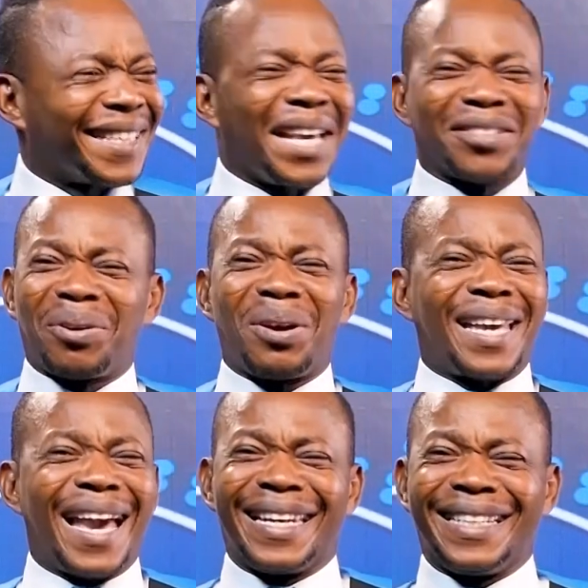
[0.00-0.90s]
There's no
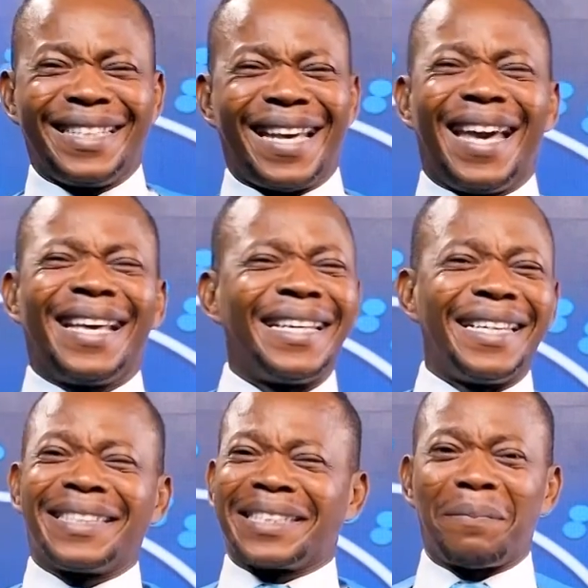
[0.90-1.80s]
girl in here.
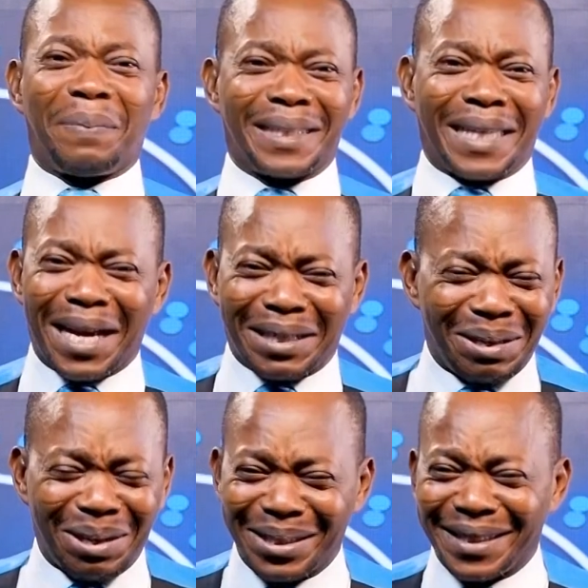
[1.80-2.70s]
It's simply
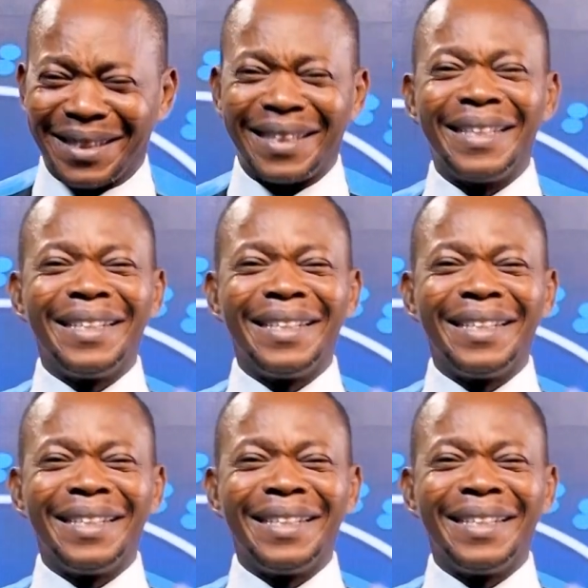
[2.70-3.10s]
technology.